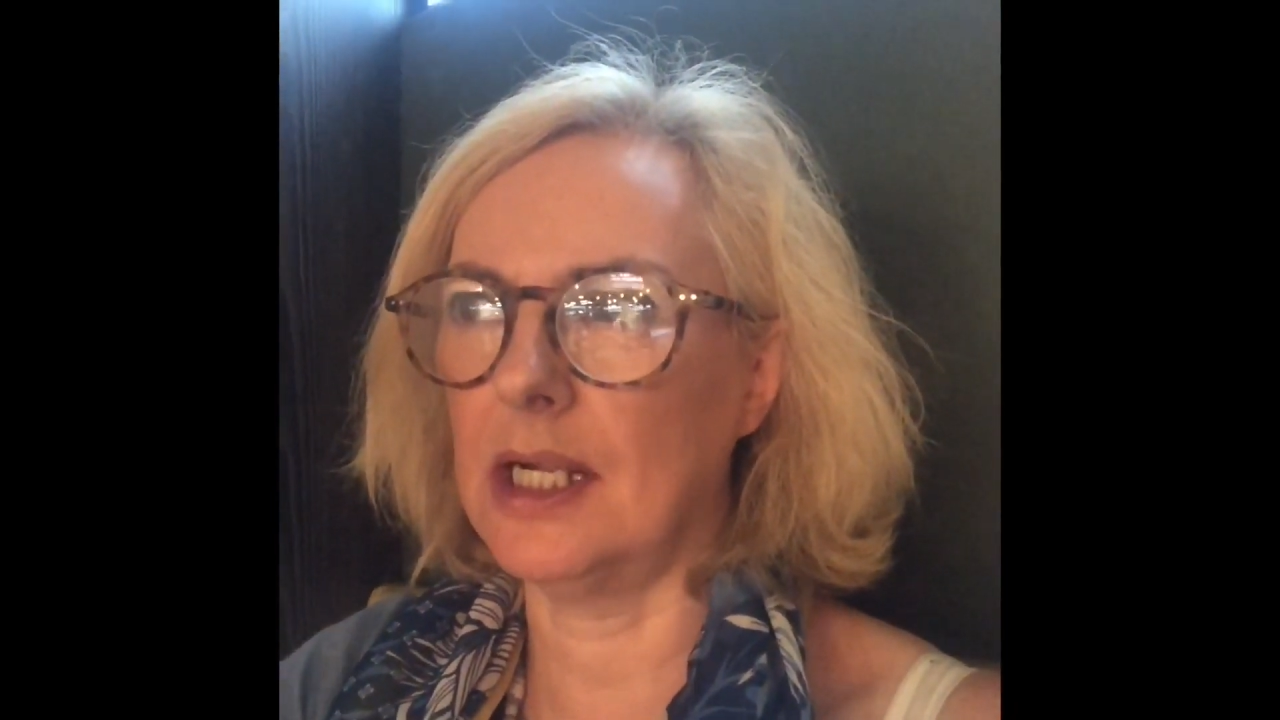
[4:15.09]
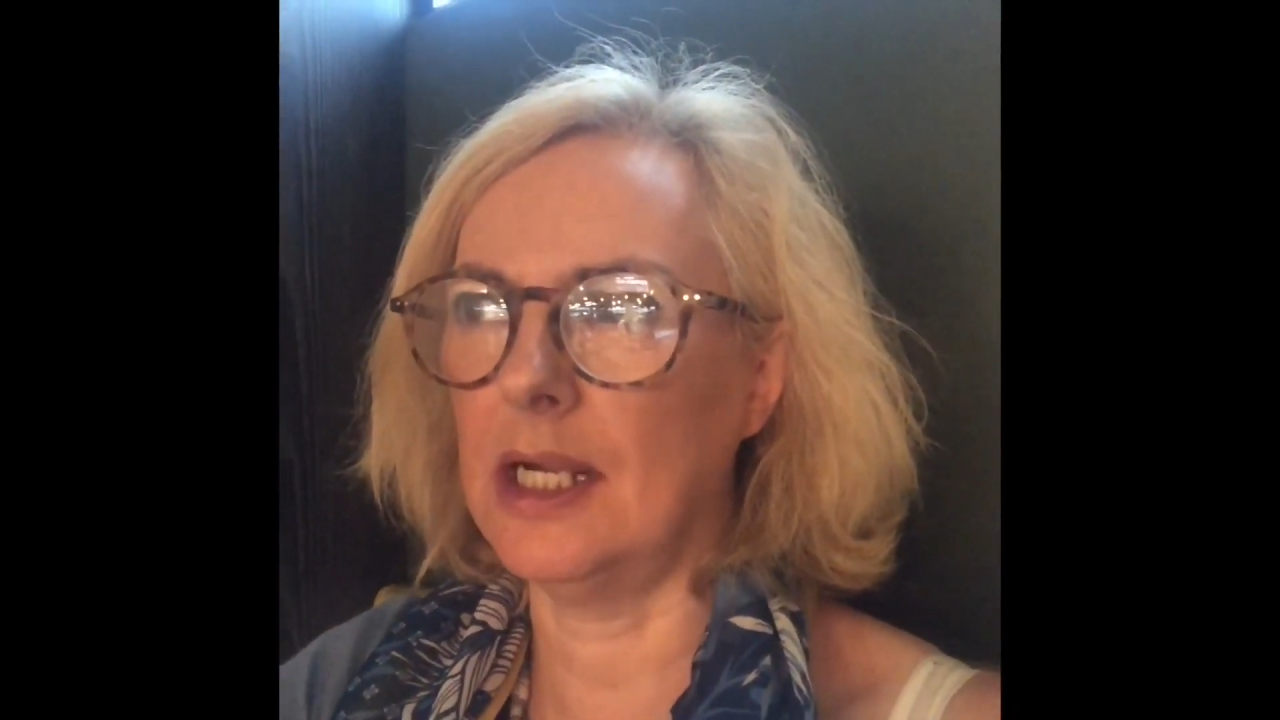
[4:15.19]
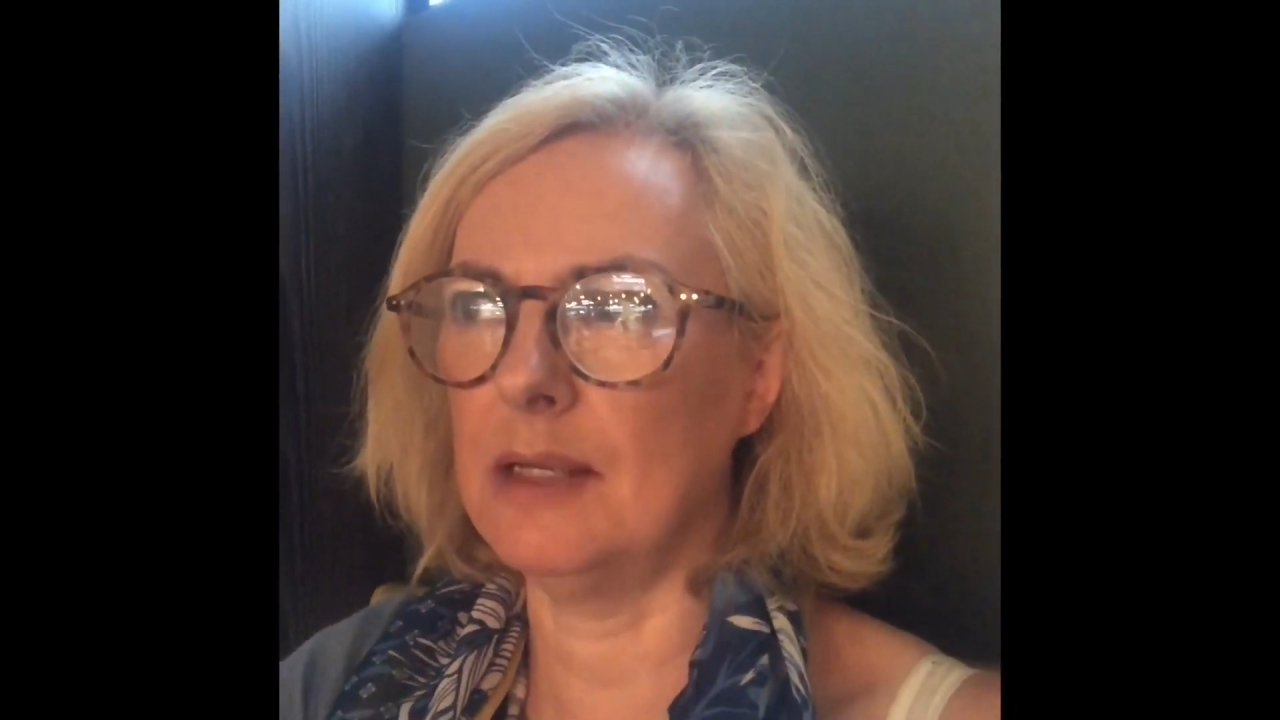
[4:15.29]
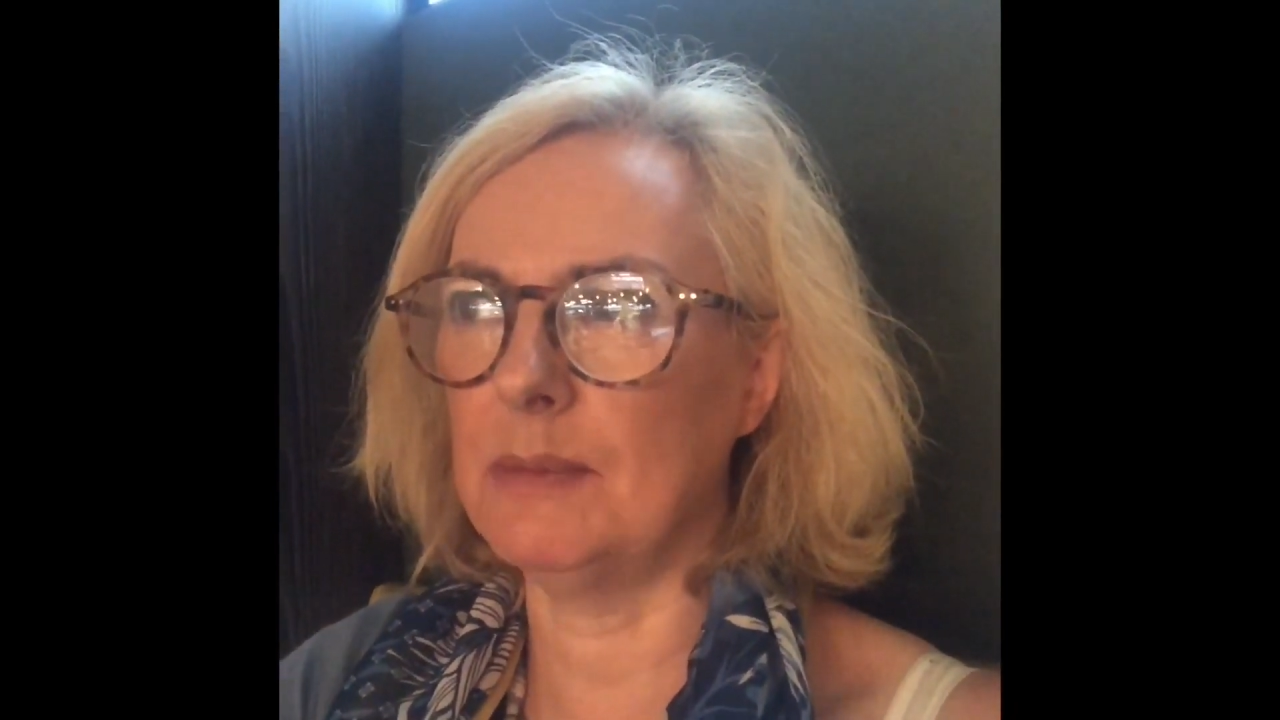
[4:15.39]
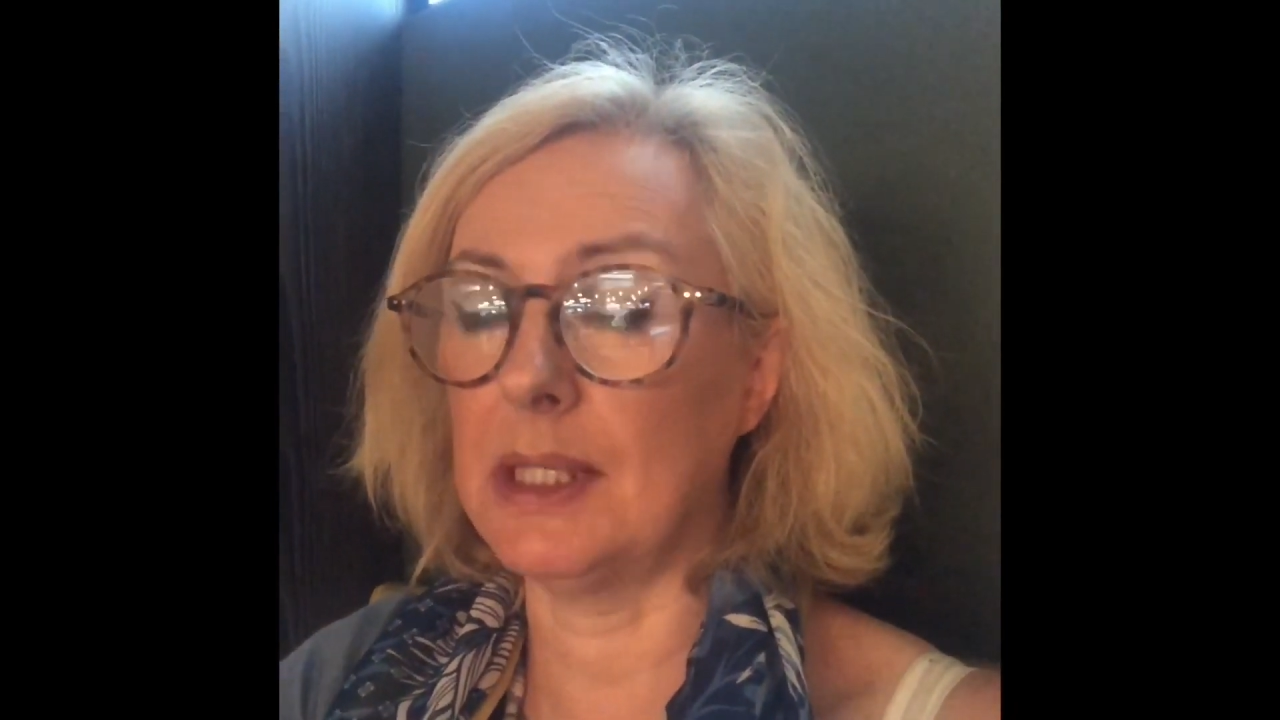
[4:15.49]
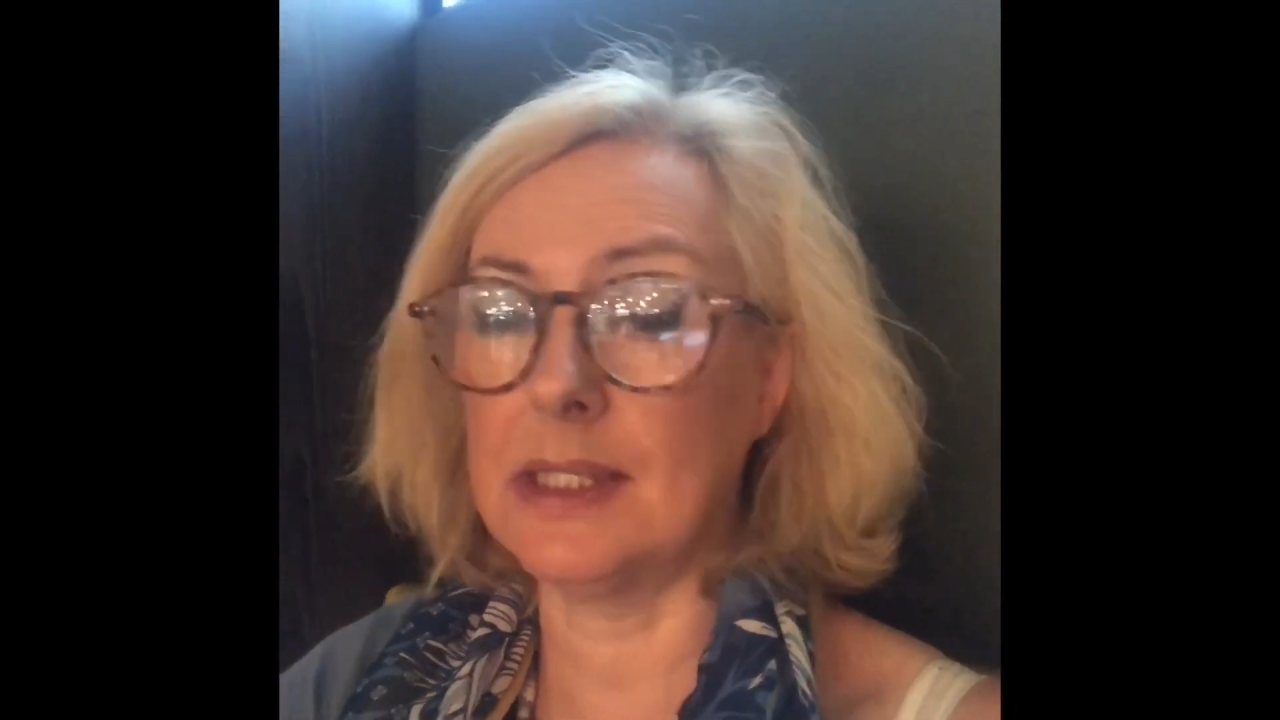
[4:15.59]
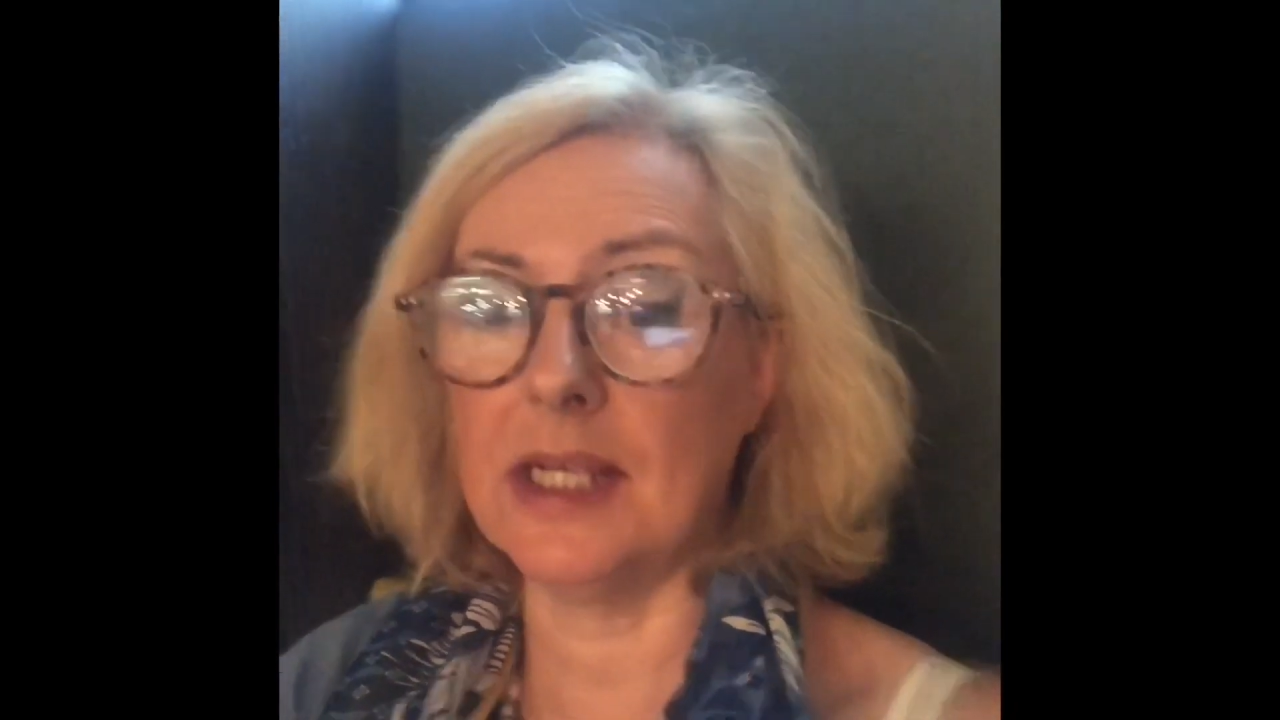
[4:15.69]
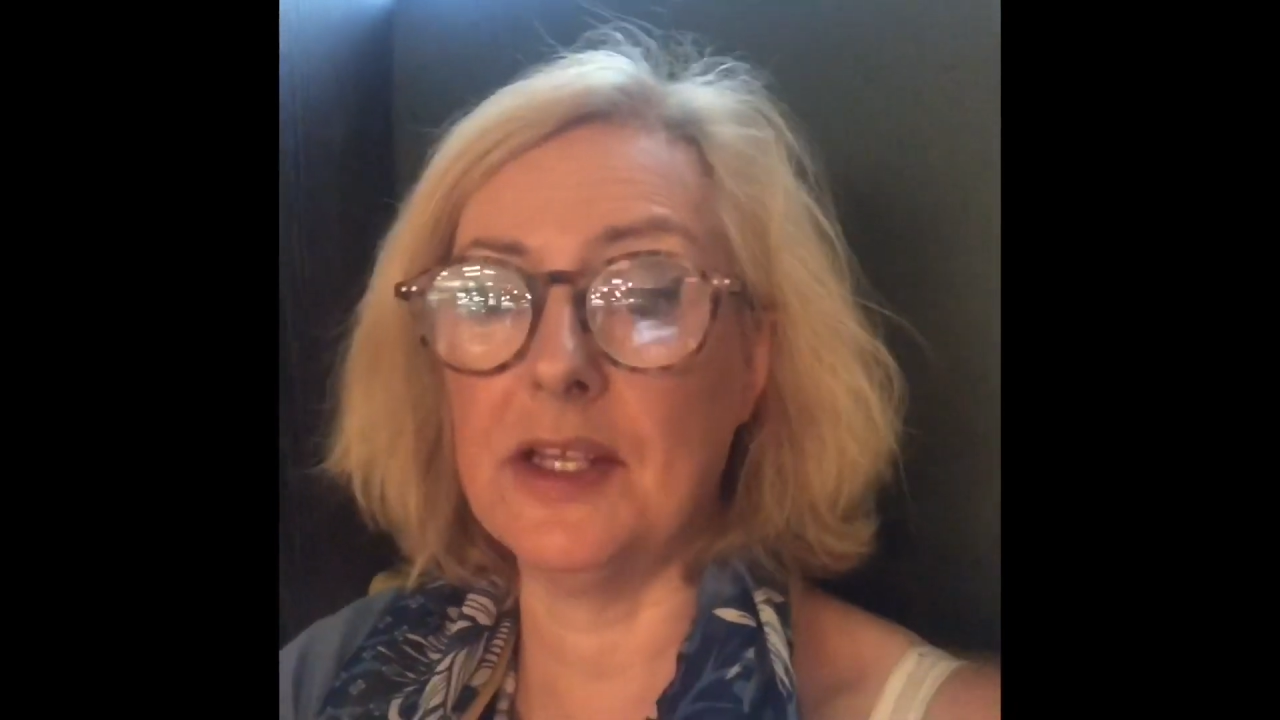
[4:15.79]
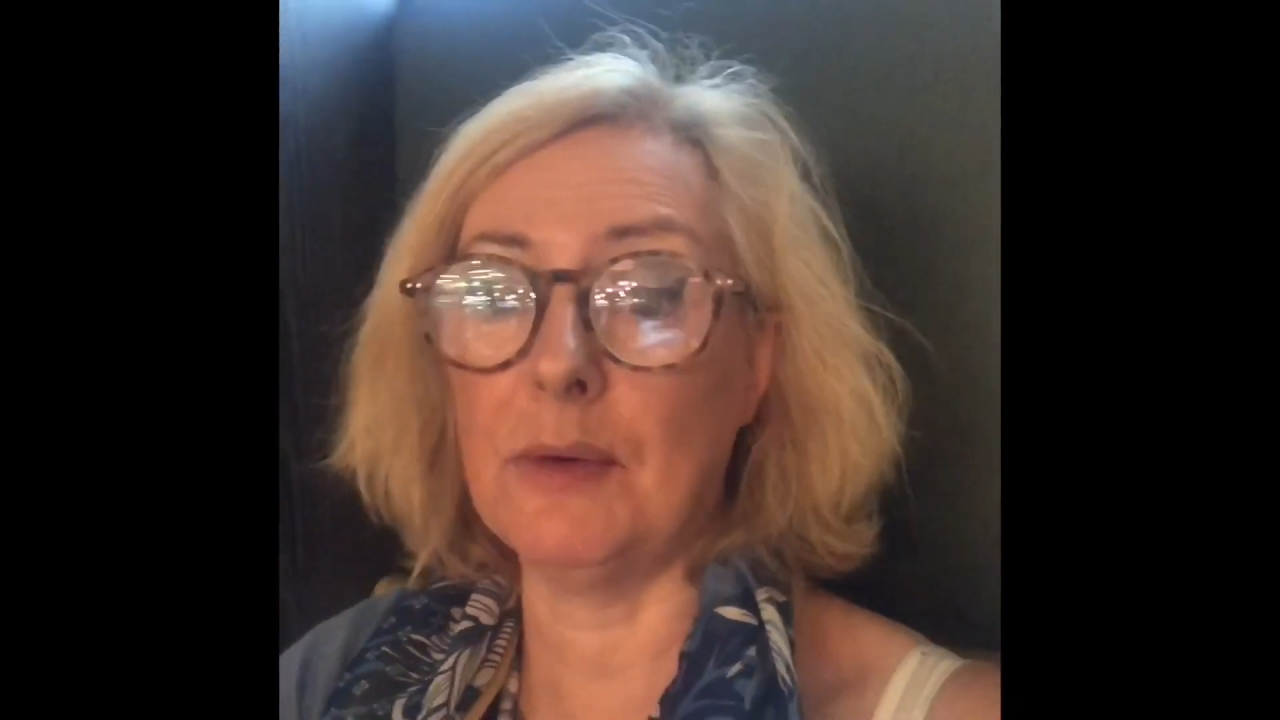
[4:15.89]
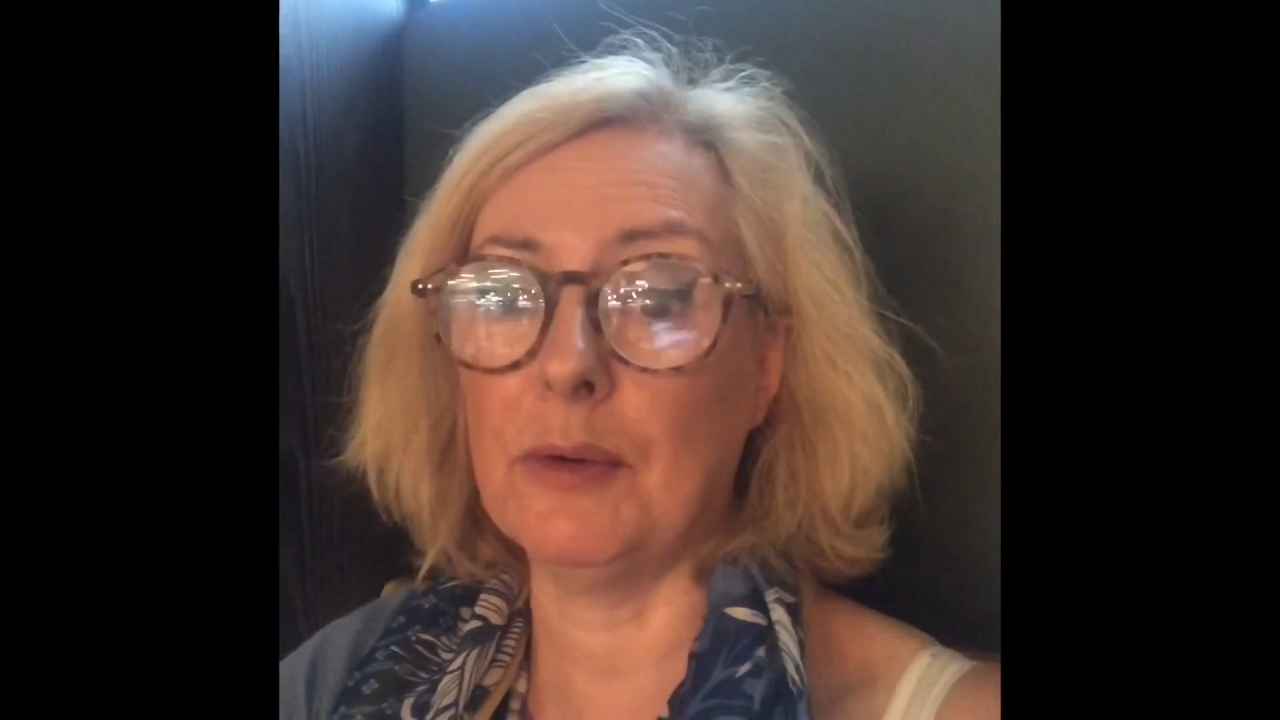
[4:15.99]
I stayed there